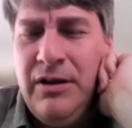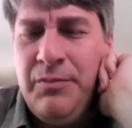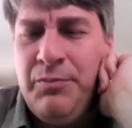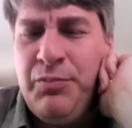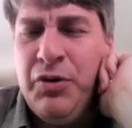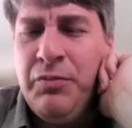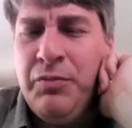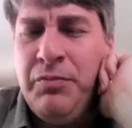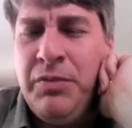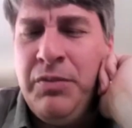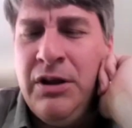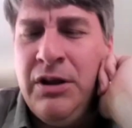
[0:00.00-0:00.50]

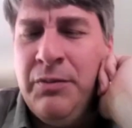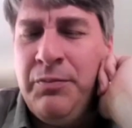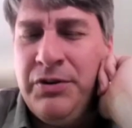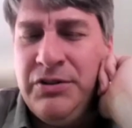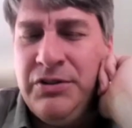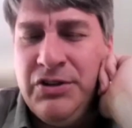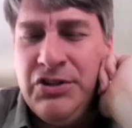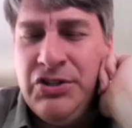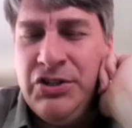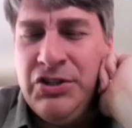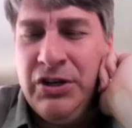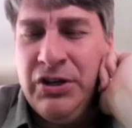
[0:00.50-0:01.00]
put me in a
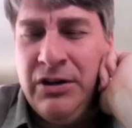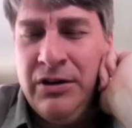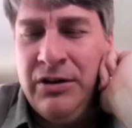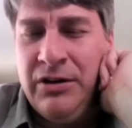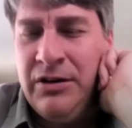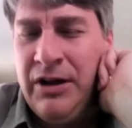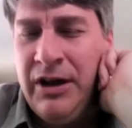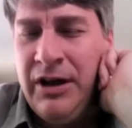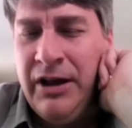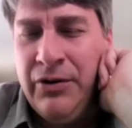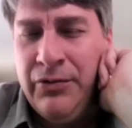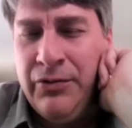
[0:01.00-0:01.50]

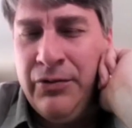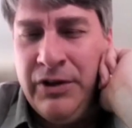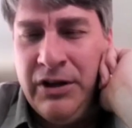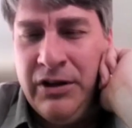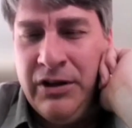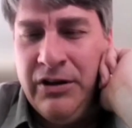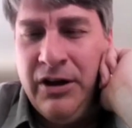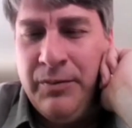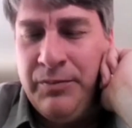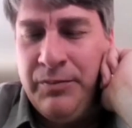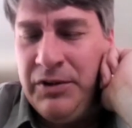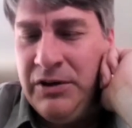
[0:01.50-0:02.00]
position. I don't think
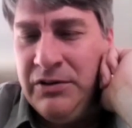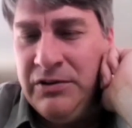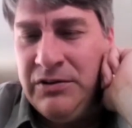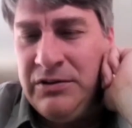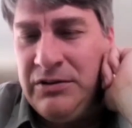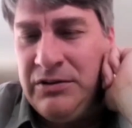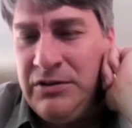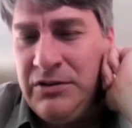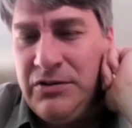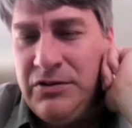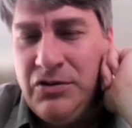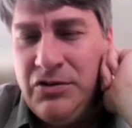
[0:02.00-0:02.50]

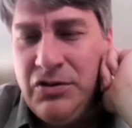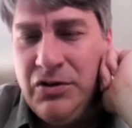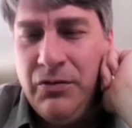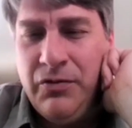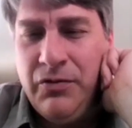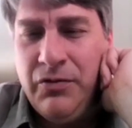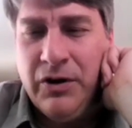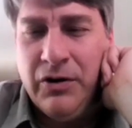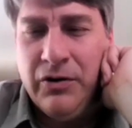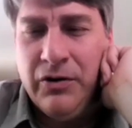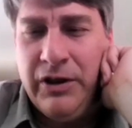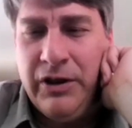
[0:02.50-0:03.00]
adoptees should
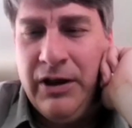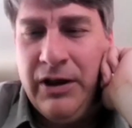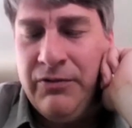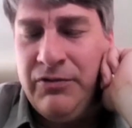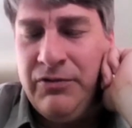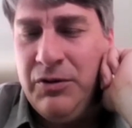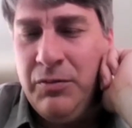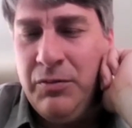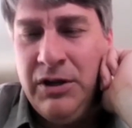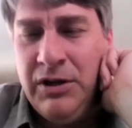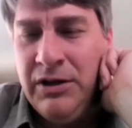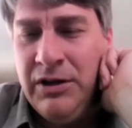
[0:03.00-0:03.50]
fairly have
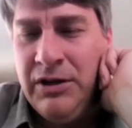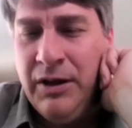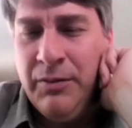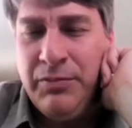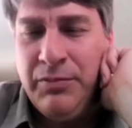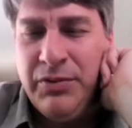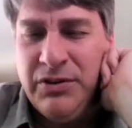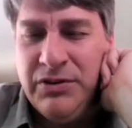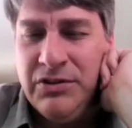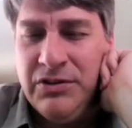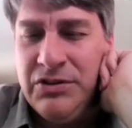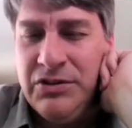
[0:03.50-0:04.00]
to be in that
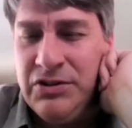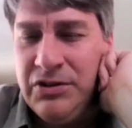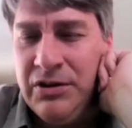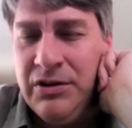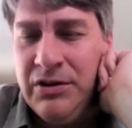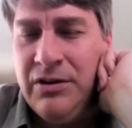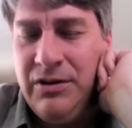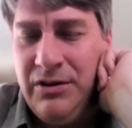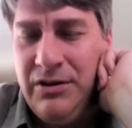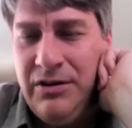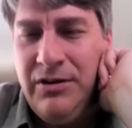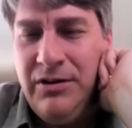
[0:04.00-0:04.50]
position.